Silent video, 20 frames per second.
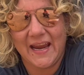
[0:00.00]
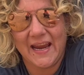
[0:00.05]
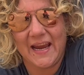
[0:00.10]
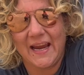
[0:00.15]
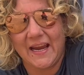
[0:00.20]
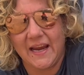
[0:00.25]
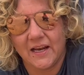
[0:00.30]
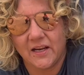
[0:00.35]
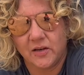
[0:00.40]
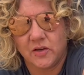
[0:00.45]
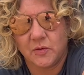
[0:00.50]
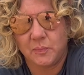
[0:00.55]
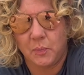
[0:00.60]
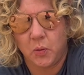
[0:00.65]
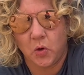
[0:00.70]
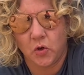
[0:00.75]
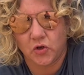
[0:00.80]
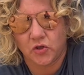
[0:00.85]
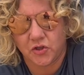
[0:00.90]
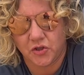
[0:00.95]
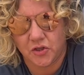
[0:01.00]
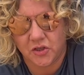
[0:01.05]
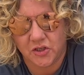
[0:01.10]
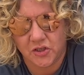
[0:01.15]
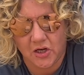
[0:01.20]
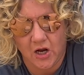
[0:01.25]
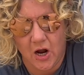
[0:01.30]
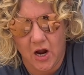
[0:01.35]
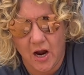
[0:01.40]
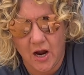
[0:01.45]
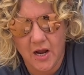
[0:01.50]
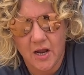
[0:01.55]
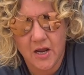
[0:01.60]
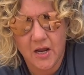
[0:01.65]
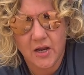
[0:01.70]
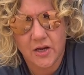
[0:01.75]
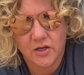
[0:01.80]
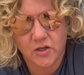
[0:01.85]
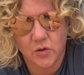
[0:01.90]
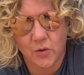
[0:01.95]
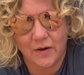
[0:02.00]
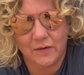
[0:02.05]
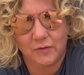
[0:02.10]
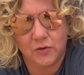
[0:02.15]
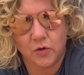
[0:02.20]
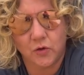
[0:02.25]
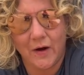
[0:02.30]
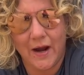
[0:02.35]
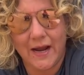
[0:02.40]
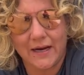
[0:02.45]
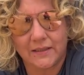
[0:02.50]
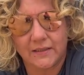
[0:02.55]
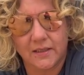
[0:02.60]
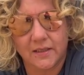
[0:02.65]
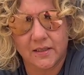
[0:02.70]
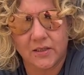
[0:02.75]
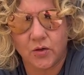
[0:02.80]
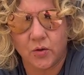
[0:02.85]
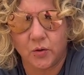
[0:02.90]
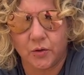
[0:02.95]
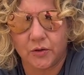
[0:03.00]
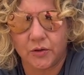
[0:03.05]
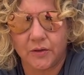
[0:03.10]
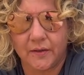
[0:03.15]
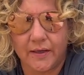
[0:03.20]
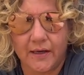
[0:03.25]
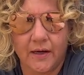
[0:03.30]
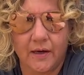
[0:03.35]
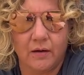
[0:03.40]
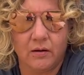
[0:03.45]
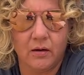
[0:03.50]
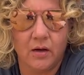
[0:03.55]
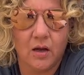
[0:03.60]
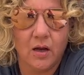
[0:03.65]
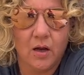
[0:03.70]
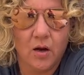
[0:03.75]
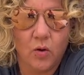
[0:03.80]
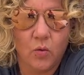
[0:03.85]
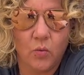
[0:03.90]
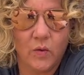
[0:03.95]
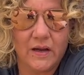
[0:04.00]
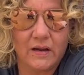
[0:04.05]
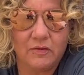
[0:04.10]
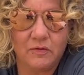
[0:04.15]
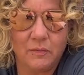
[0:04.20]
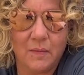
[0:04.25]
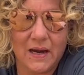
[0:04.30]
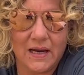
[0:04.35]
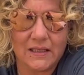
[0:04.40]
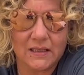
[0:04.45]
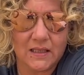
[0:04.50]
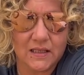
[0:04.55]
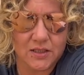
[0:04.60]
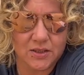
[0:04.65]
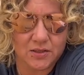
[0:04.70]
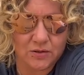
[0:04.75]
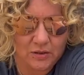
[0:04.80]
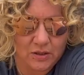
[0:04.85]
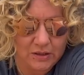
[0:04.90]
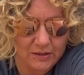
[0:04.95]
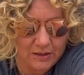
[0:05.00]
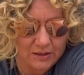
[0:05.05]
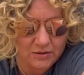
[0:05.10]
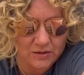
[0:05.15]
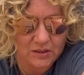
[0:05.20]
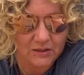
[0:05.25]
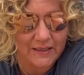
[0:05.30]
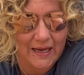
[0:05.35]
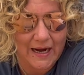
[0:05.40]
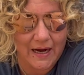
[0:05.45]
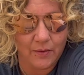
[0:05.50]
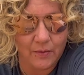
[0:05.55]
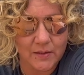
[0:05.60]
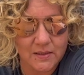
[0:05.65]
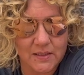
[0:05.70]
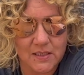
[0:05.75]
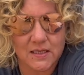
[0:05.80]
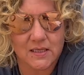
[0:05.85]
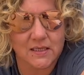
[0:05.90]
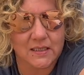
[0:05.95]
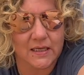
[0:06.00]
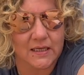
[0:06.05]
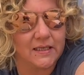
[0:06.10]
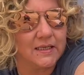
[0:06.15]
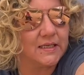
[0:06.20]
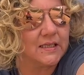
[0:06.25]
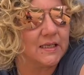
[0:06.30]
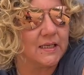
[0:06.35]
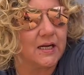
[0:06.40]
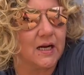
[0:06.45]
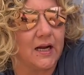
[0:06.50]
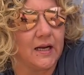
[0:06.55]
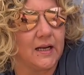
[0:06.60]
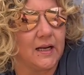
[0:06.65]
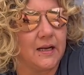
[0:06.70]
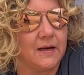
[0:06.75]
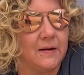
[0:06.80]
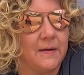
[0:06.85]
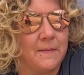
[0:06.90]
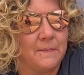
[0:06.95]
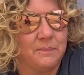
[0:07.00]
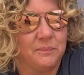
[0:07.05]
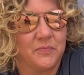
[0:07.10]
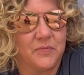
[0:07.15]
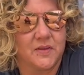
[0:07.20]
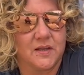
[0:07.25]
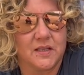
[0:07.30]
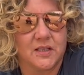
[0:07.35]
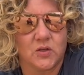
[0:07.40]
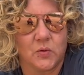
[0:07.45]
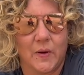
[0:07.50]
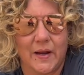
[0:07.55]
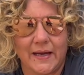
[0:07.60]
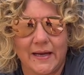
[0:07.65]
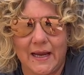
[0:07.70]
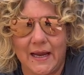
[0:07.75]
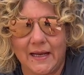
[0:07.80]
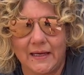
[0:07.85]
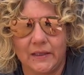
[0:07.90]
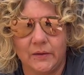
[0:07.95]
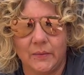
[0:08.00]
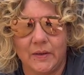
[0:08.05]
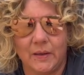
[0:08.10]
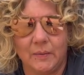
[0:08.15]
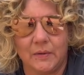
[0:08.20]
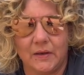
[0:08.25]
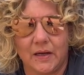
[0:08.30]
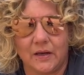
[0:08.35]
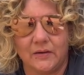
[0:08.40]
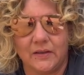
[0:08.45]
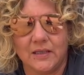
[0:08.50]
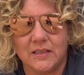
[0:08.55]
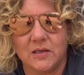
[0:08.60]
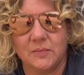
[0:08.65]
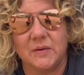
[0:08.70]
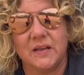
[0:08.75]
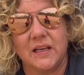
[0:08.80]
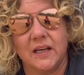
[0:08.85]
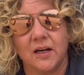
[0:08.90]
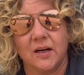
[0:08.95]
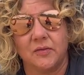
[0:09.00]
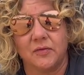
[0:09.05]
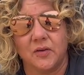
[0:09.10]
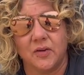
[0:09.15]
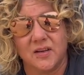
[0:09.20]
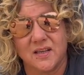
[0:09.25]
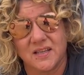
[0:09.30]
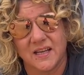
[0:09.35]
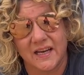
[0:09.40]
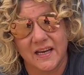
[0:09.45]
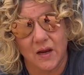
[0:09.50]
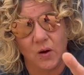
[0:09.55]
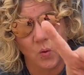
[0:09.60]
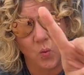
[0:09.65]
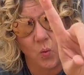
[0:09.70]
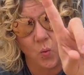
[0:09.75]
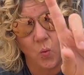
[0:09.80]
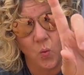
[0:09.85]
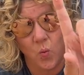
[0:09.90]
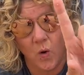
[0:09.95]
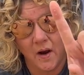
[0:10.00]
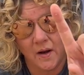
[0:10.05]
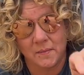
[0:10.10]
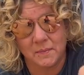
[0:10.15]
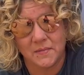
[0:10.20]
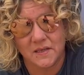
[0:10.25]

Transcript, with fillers: and push the saw. So I've cracked this corner. Now, we've made this so that there's allowances, and I need to cut it this way anyway, but I'll need to be careful because I get one